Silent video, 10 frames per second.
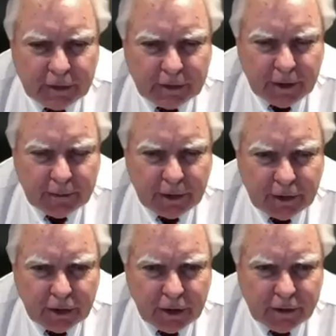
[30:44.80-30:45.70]

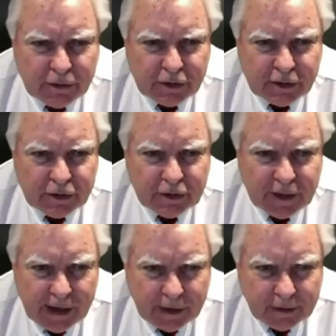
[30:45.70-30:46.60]
to close this
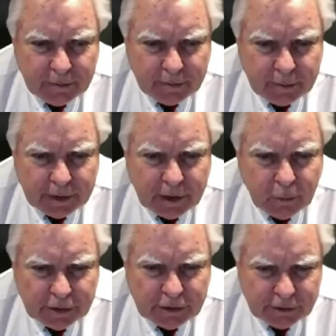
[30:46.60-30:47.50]
down, but I
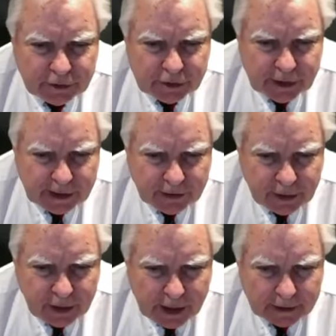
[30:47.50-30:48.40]
want you to stay
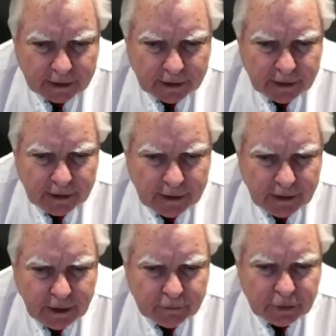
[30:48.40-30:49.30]
online.
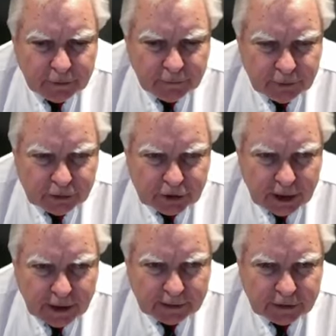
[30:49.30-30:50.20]
I've got a few
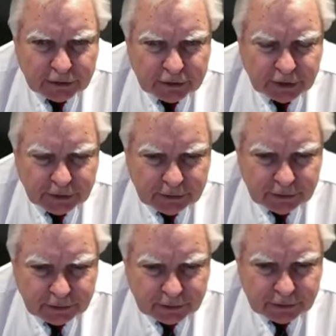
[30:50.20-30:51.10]
slides to show
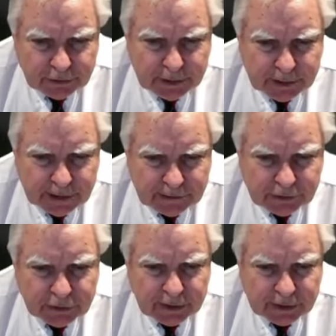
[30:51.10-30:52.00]
you that you'd be
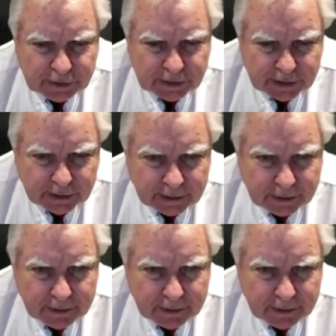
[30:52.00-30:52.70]
interested in seeing.